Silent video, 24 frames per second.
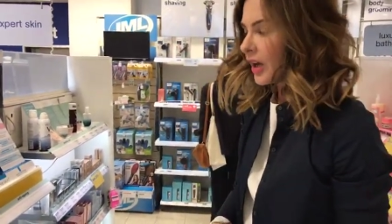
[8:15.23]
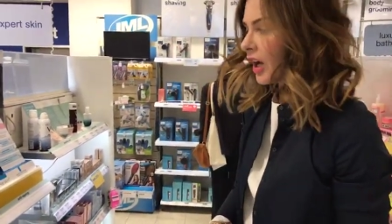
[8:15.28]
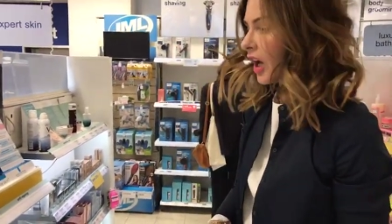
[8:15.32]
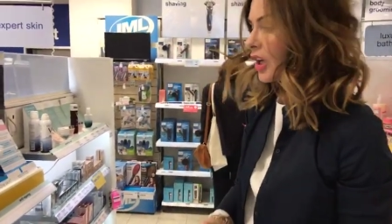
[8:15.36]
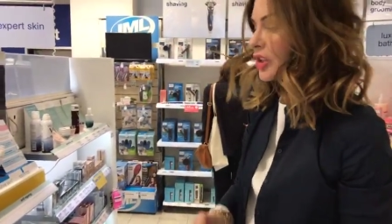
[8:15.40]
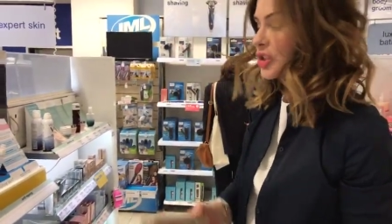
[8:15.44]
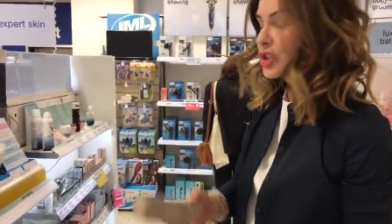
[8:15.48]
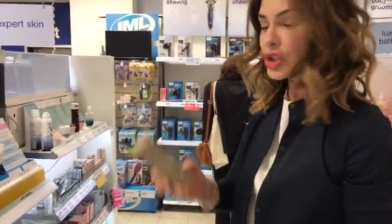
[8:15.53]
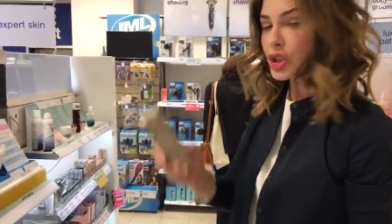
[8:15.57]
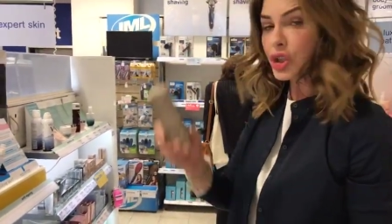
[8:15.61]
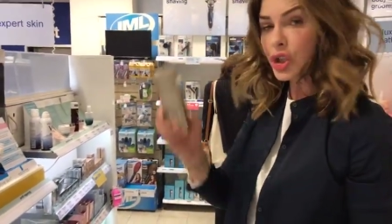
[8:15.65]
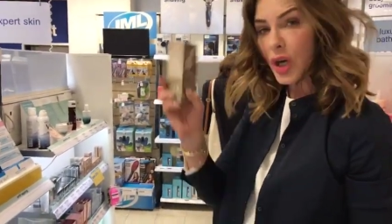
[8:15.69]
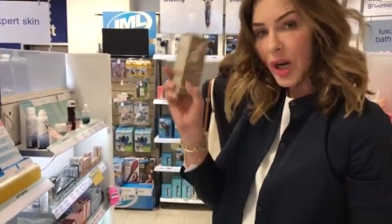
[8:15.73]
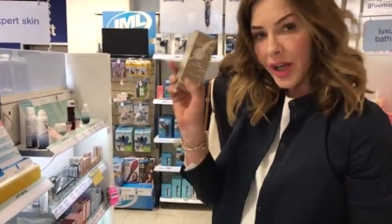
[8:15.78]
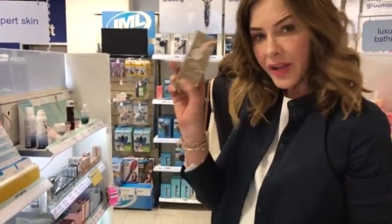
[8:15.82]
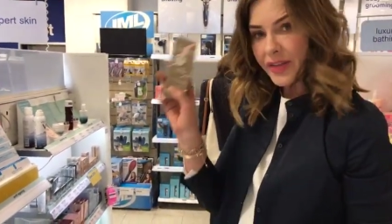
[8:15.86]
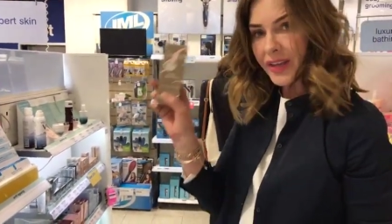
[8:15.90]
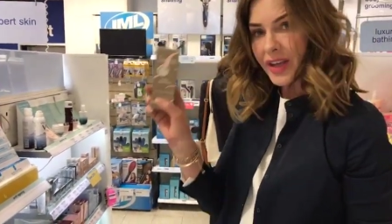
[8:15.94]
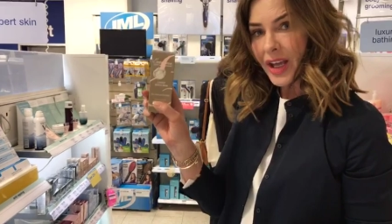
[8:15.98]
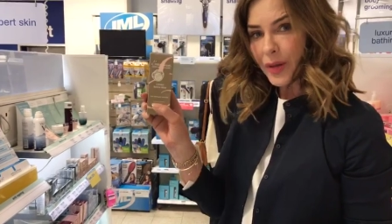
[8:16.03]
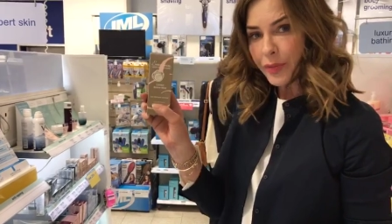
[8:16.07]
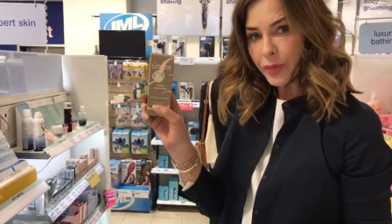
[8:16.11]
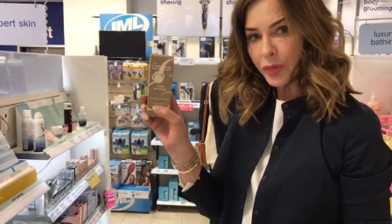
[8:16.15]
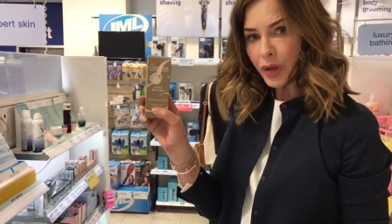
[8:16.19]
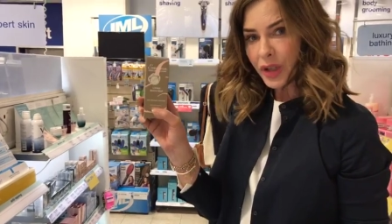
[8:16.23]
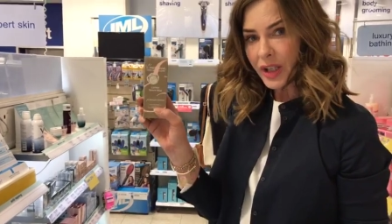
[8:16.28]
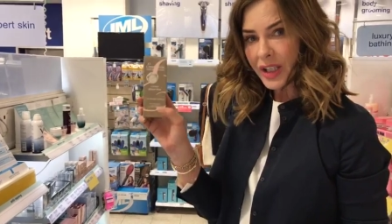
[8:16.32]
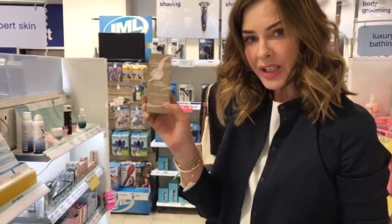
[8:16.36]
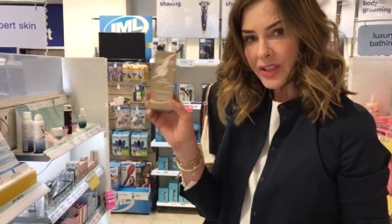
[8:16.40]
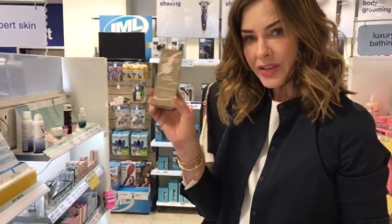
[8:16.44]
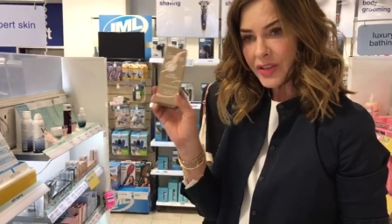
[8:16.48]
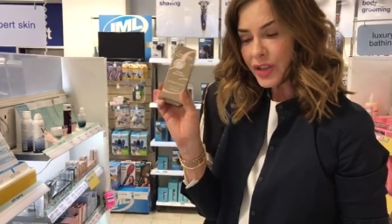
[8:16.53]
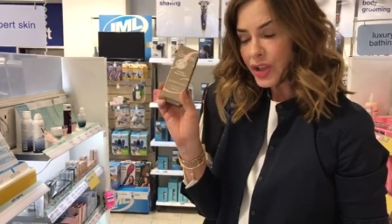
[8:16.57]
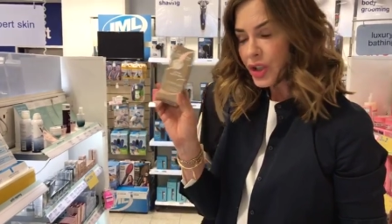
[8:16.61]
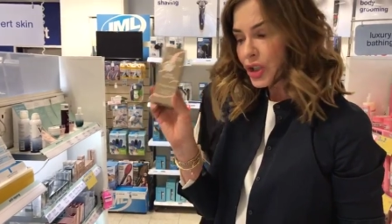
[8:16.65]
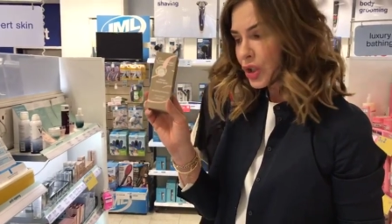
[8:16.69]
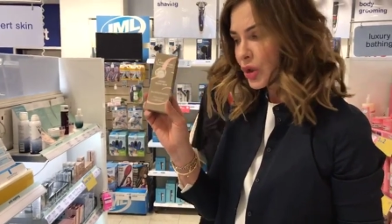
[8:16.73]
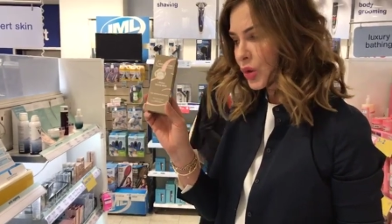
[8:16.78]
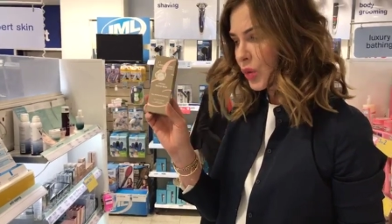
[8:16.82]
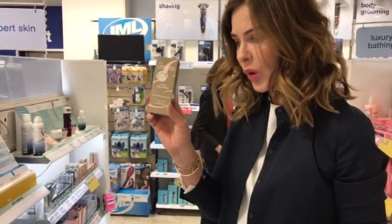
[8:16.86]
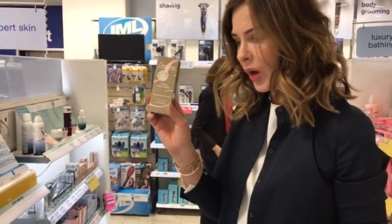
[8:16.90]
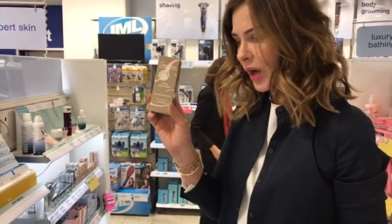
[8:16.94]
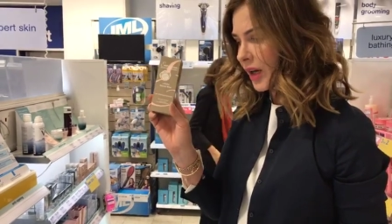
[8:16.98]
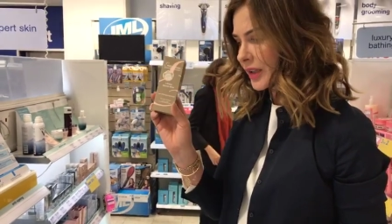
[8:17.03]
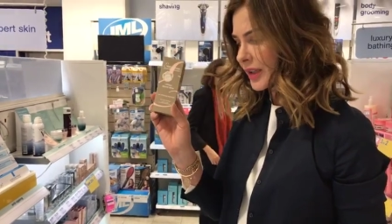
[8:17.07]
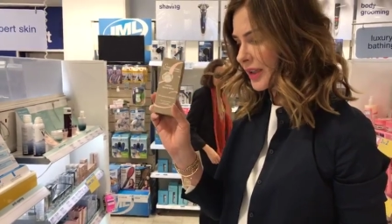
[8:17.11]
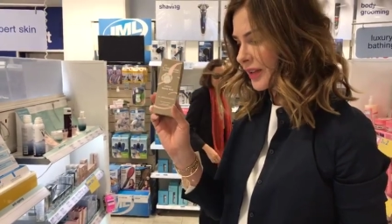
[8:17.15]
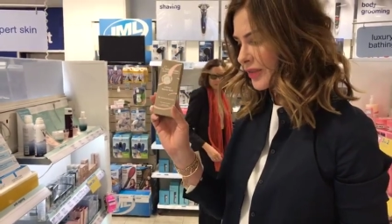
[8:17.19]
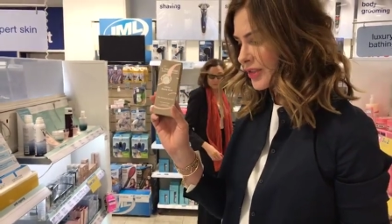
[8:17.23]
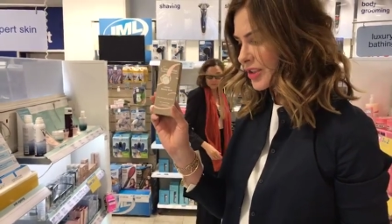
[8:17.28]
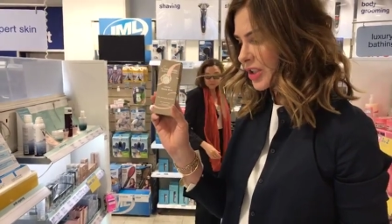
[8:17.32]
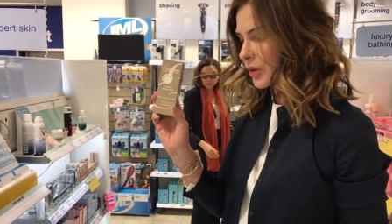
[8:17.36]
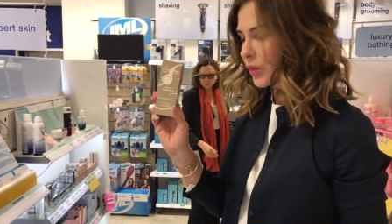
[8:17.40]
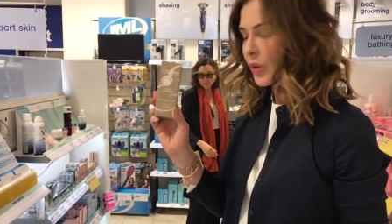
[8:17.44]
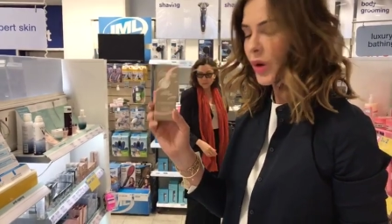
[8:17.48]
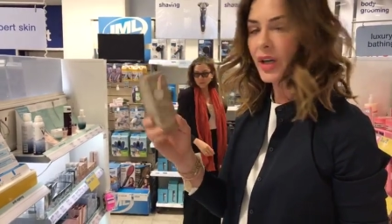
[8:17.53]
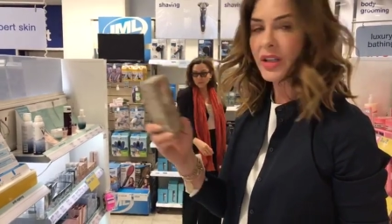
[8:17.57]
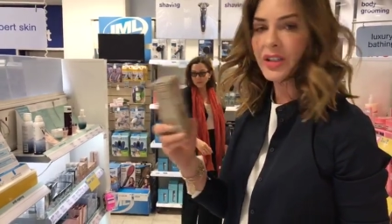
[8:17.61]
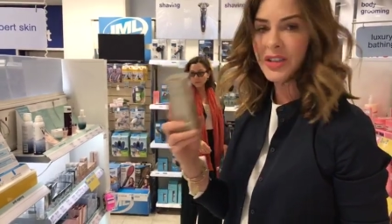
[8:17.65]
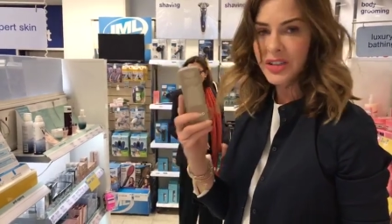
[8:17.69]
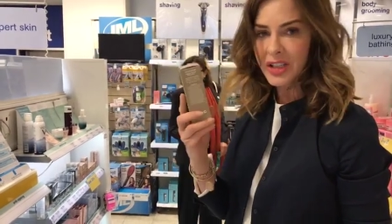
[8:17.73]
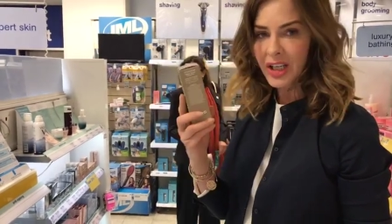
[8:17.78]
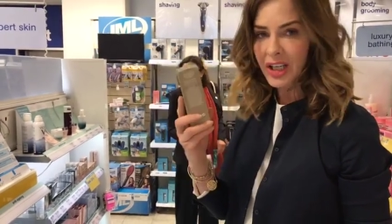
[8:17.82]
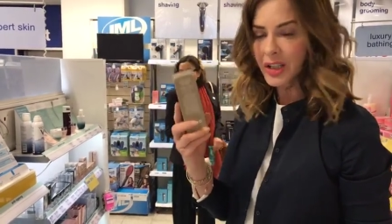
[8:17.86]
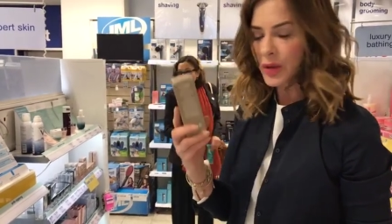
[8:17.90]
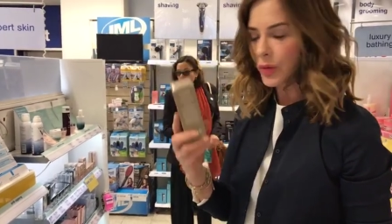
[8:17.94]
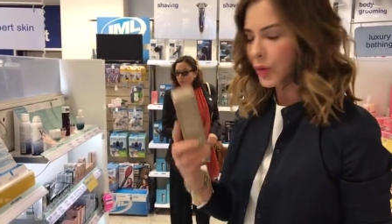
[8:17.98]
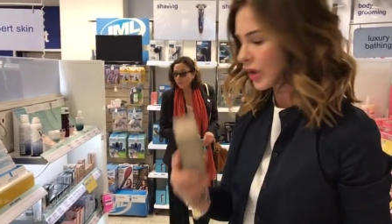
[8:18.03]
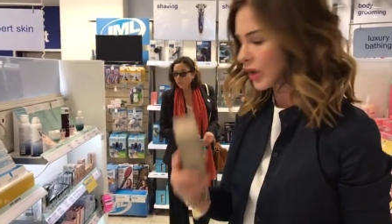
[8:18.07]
I'll try the Embryolisse new one, lifting one, and tell you